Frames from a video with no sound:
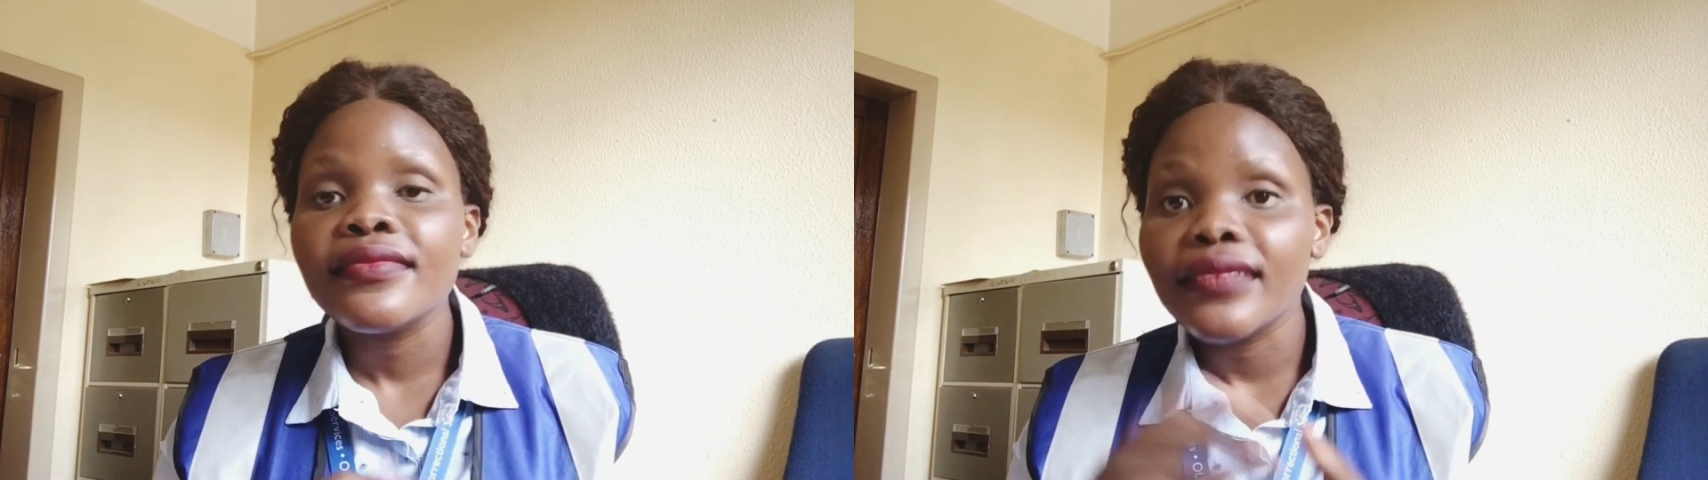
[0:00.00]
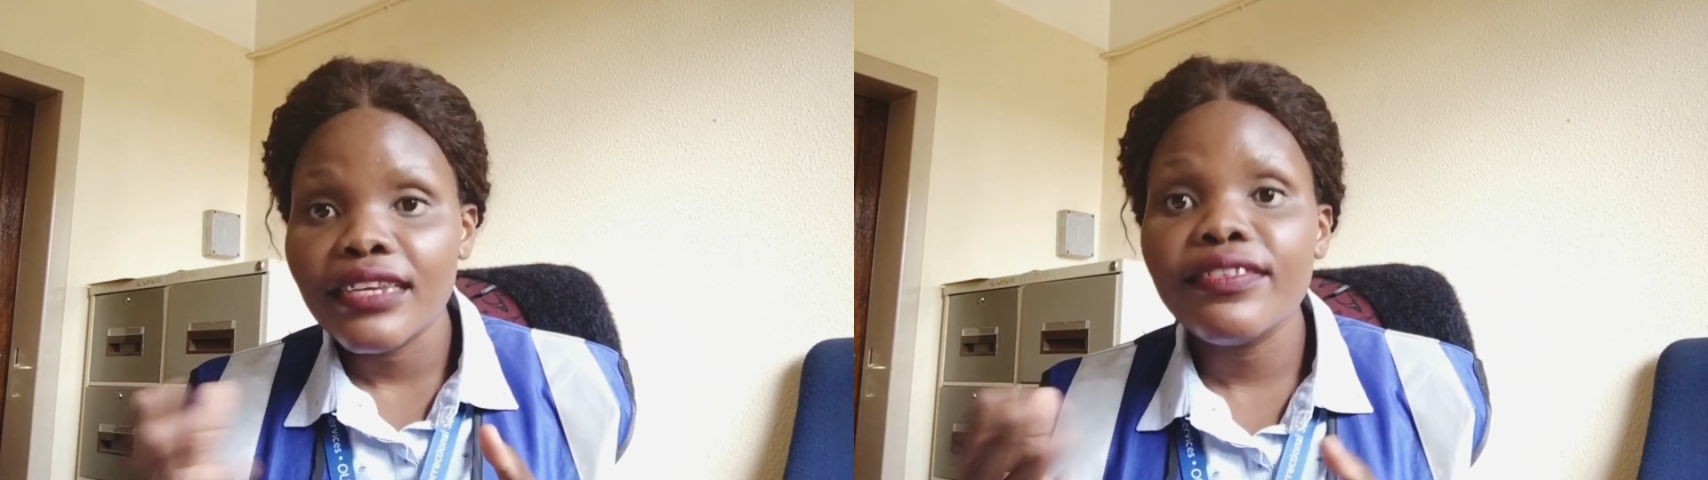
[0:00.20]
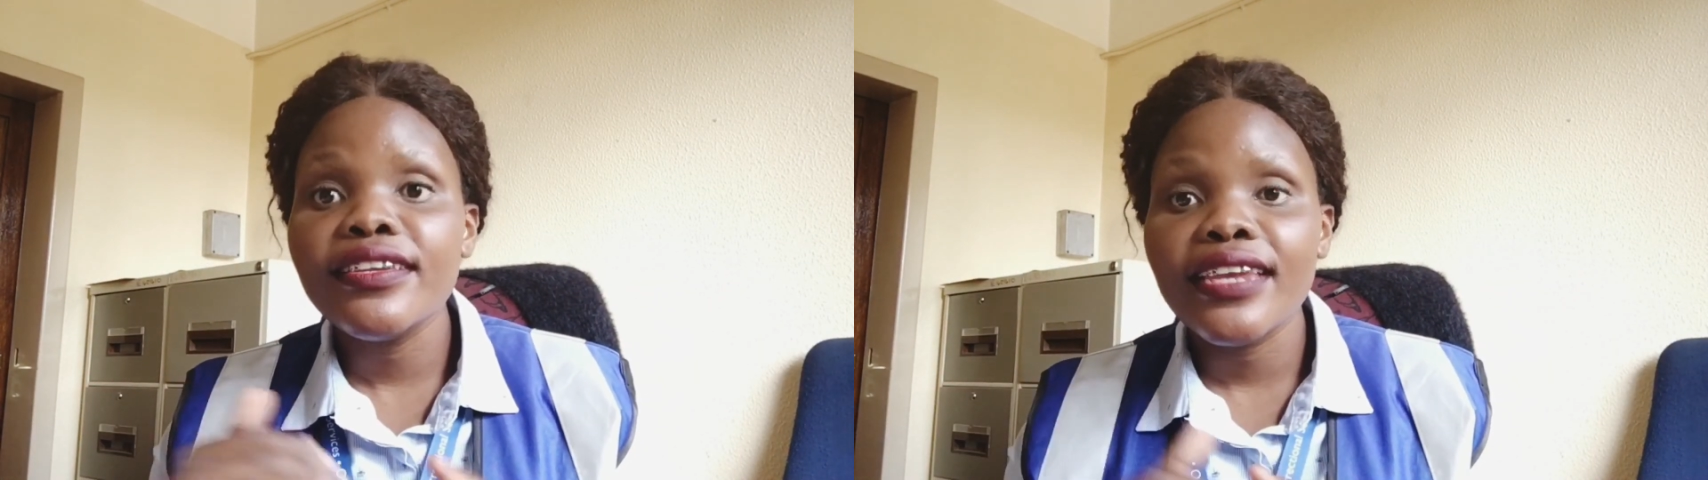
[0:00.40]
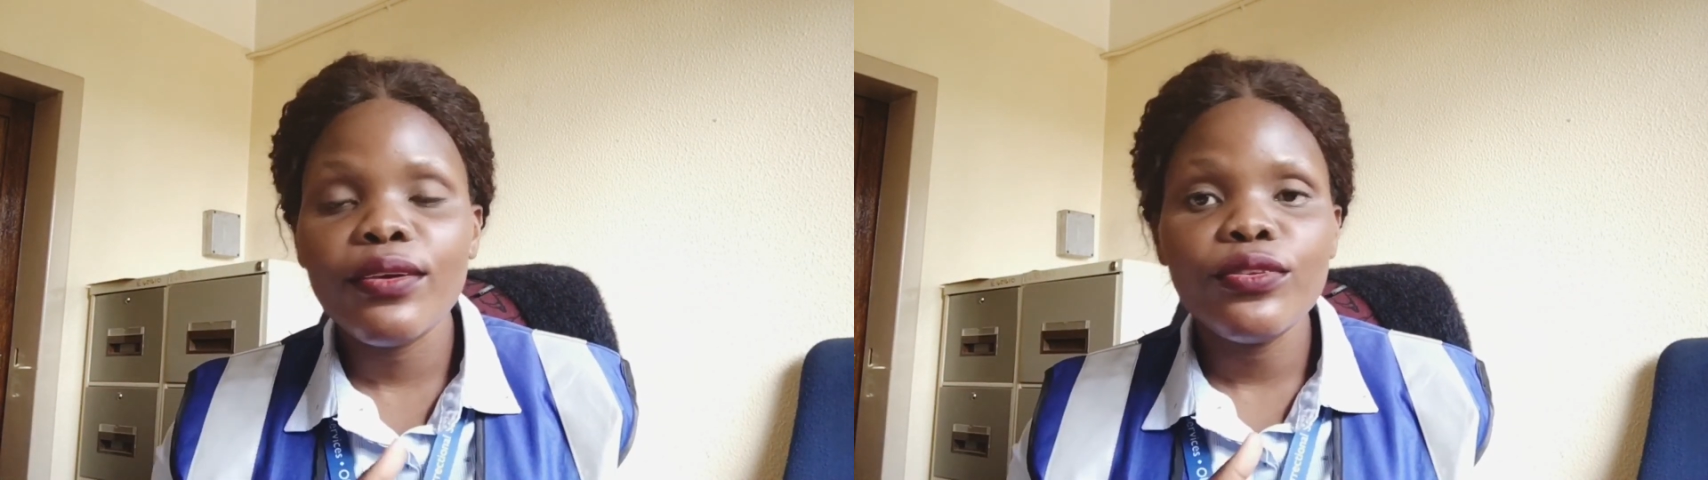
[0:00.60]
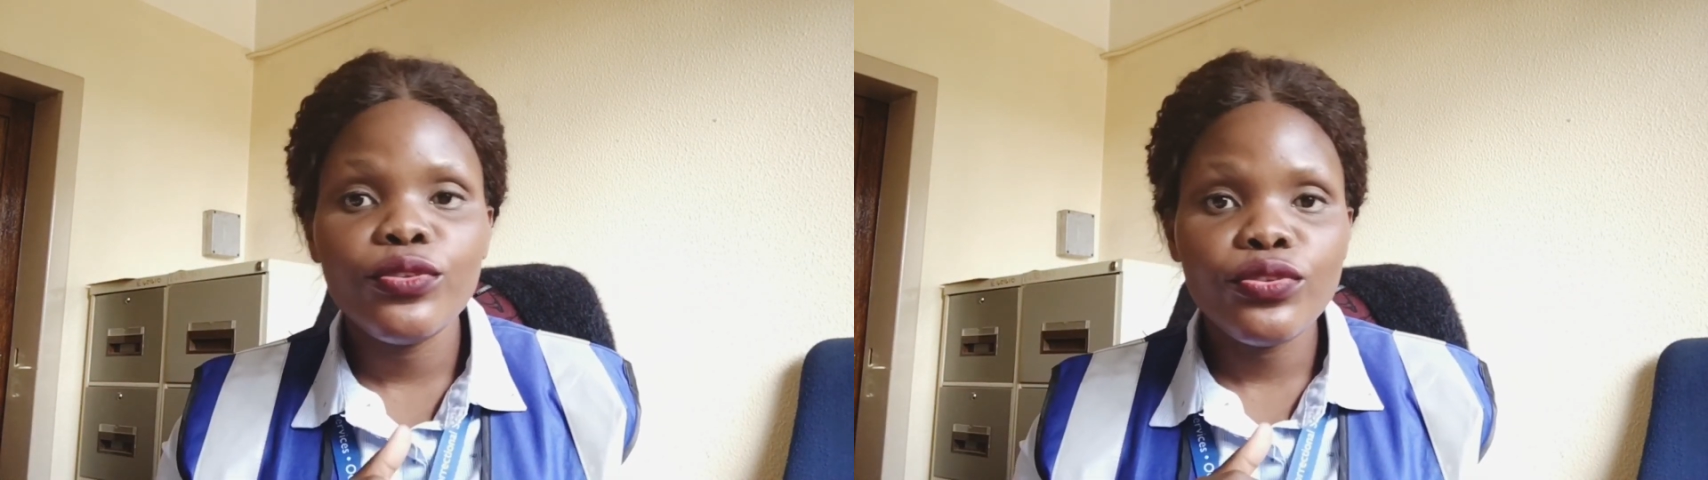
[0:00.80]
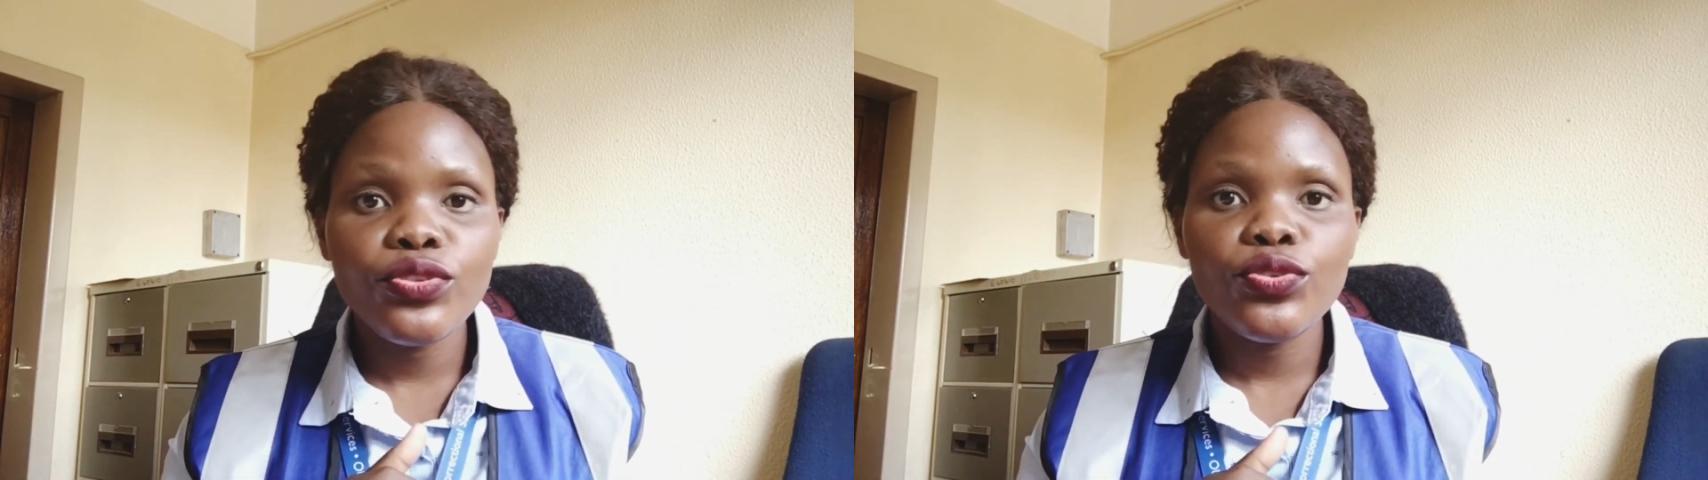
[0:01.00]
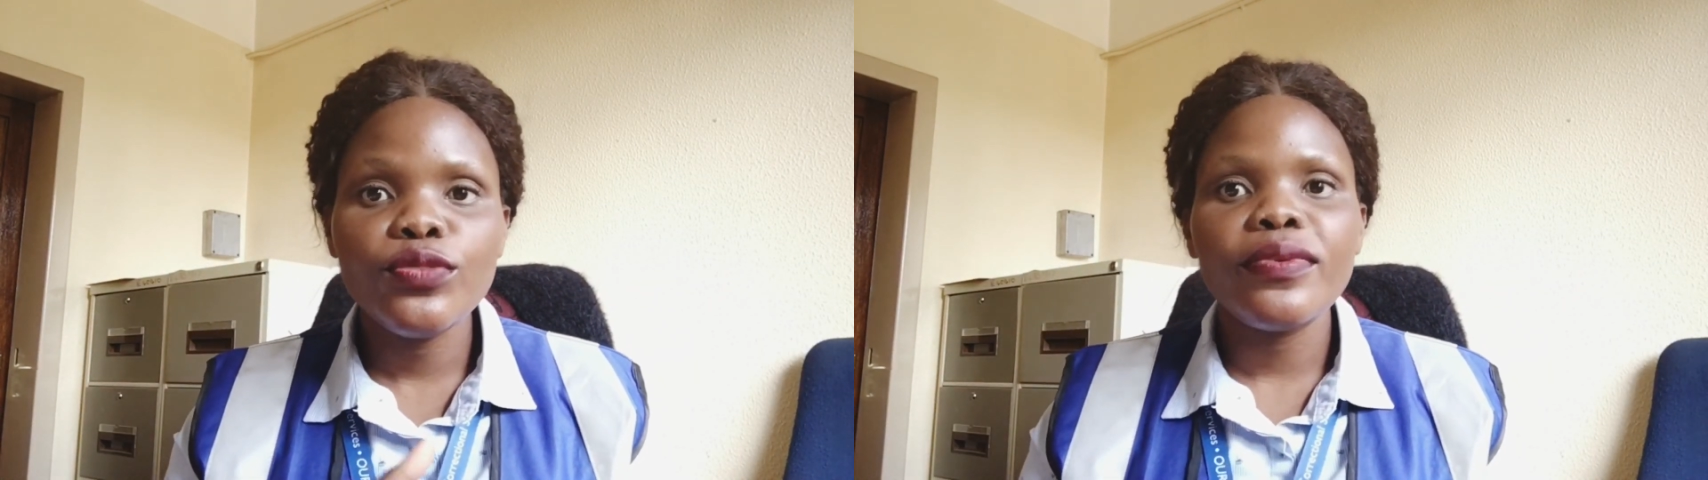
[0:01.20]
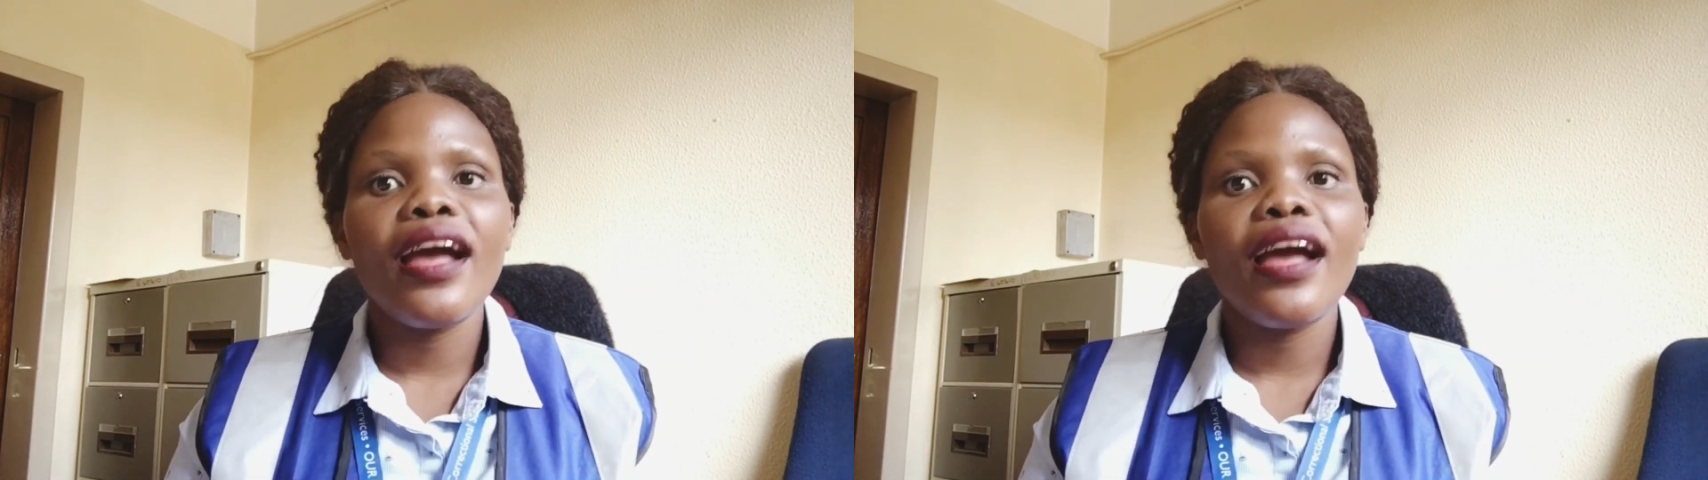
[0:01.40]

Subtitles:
even here on YouTube,